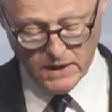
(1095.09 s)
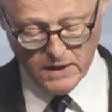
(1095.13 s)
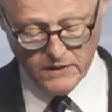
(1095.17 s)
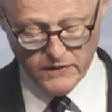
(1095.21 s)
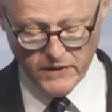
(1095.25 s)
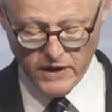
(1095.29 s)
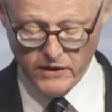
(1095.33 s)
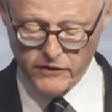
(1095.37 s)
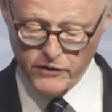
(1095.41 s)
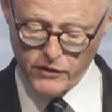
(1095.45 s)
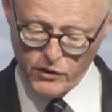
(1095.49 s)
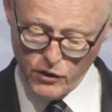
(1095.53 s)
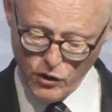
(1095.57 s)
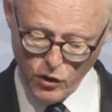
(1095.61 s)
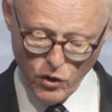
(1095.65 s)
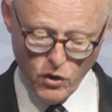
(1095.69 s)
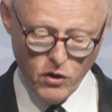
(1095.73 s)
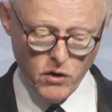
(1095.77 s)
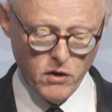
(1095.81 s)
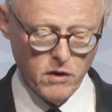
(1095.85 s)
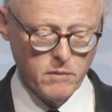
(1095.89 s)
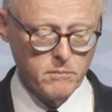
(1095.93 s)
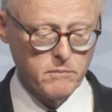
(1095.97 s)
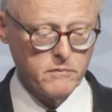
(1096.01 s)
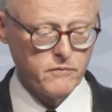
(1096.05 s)
They're the
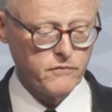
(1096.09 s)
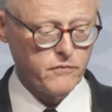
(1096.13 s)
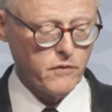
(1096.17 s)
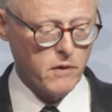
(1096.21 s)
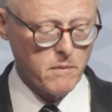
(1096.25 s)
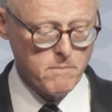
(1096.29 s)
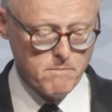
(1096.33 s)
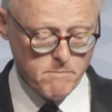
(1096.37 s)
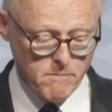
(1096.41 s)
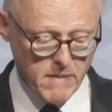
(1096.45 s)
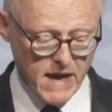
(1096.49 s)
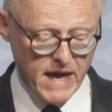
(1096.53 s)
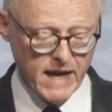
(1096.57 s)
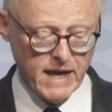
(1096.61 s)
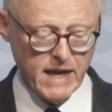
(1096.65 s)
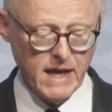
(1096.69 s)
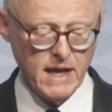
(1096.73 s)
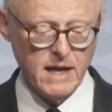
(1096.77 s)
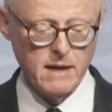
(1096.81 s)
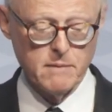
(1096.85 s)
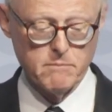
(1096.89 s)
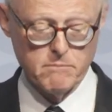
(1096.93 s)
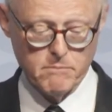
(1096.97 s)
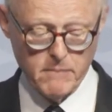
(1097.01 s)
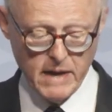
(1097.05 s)
norm for
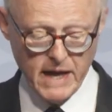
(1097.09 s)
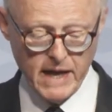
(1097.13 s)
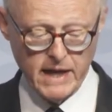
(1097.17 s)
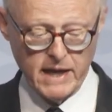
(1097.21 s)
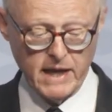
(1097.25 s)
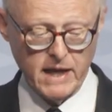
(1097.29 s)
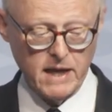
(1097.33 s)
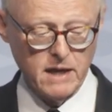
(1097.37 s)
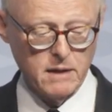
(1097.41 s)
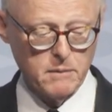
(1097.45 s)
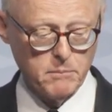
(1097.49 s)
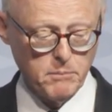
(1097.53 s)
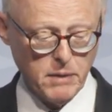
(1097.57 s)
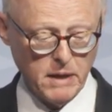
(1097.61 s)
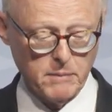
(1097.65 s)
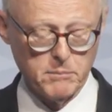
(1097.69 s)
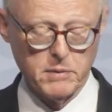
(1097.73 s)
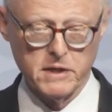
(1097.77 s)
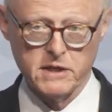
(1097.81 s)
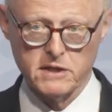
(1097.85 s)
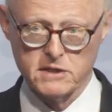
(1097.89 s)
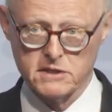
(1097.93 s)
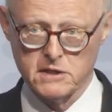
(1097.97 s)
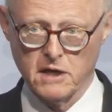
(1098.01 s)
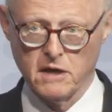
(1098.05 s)
many, many
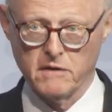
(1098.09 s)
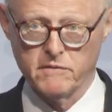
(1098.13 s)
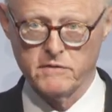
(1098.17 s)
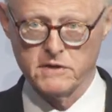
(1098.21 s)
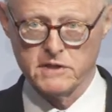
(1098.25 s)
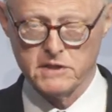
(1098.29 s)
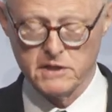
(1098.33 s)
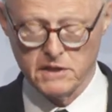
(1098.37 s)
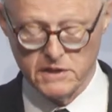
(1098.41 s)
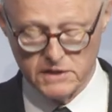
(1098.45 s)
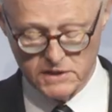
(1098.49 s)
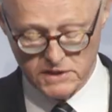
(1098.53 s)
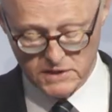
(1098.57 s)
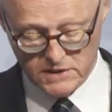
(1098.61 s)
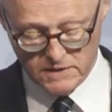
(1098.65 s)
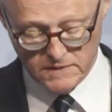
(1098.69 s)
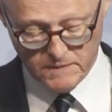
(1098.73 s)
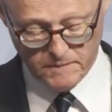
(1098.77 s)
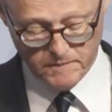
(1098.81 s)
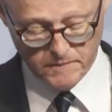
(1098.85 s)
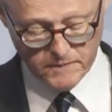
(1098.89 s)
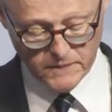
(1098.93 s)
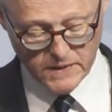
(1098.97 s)
public services.